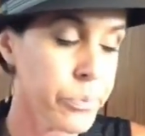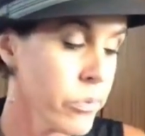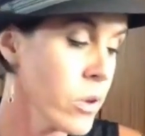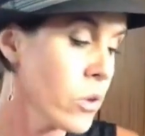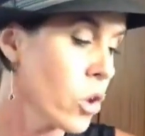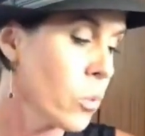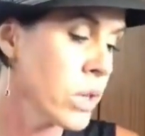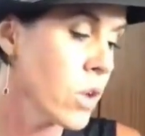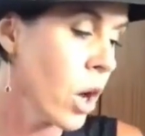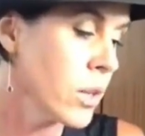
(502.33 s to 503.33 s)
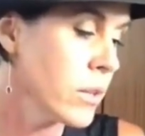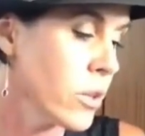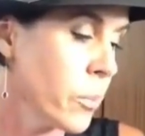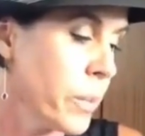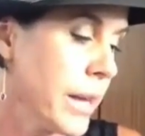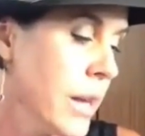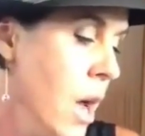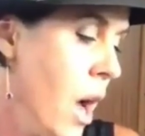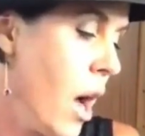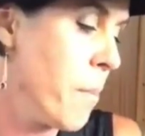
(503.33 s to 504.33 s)
So I want to talk a little bit
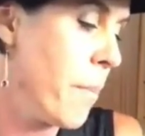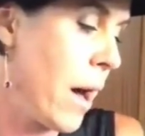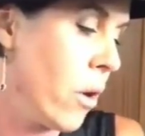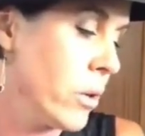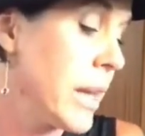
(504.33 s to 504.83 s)
about,